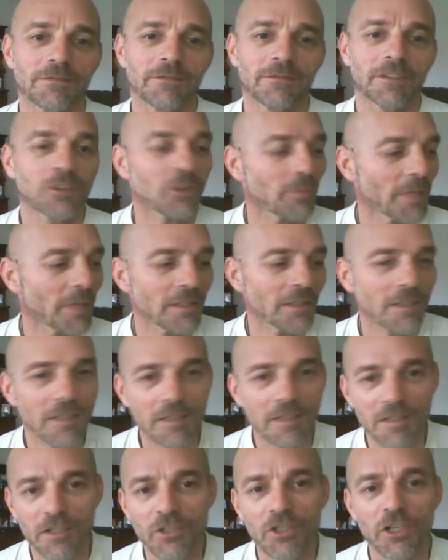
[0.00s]
She made the
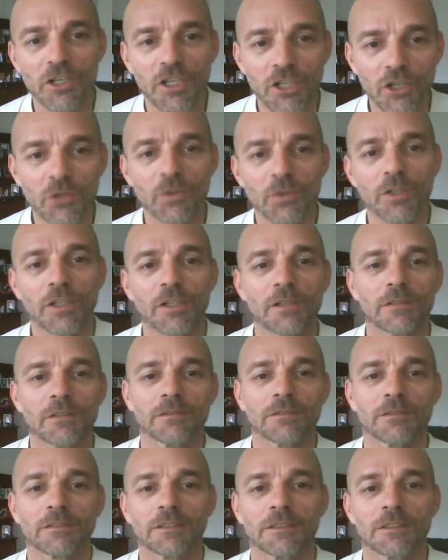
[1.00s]
decision a year ago,
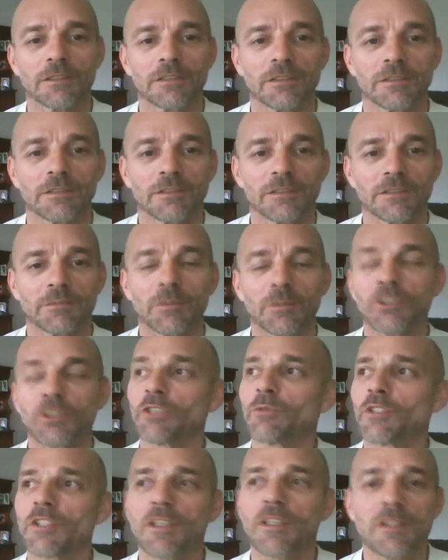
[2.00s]
but she
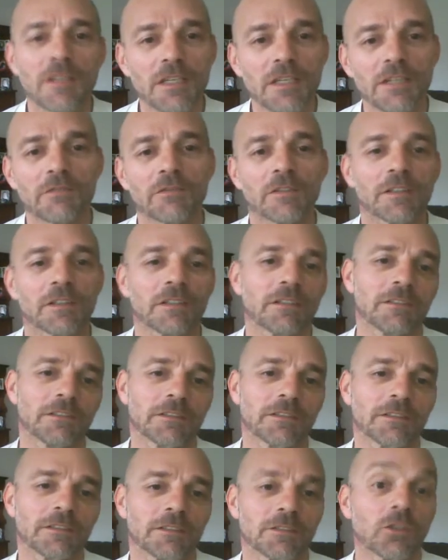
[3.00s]
was deceived,
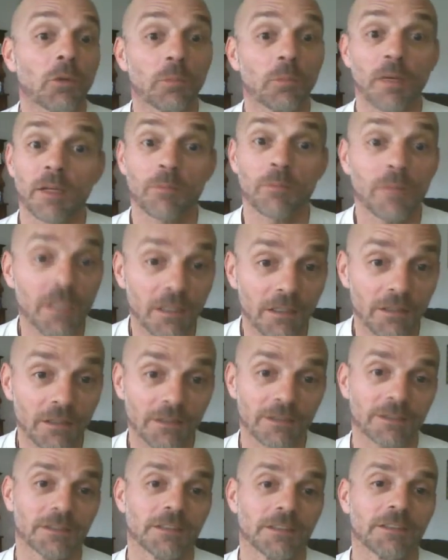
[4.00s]
not by me,
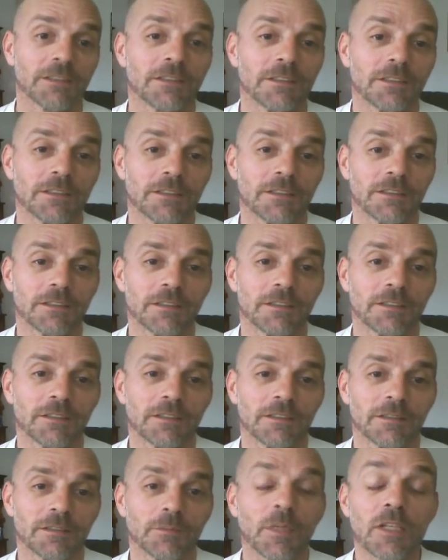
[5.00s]

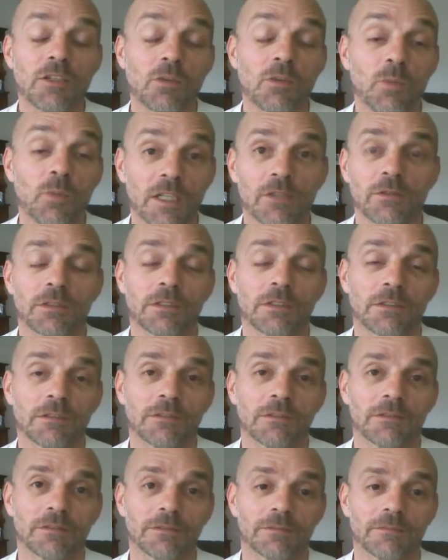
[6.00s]
by someone else.
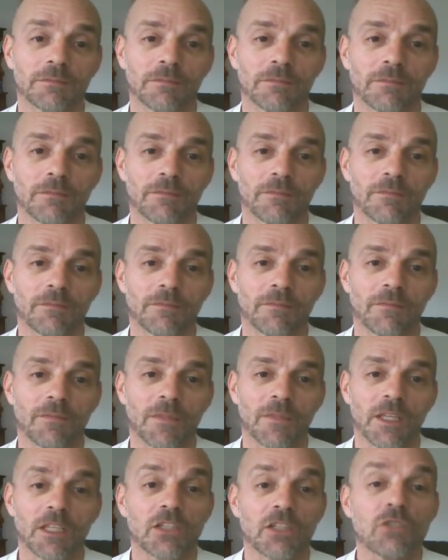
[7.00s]

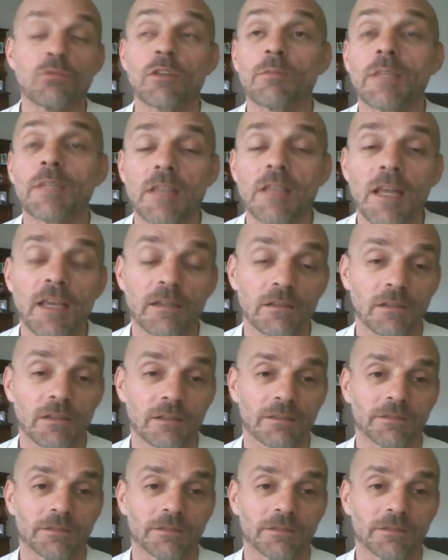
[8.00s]
She was misled.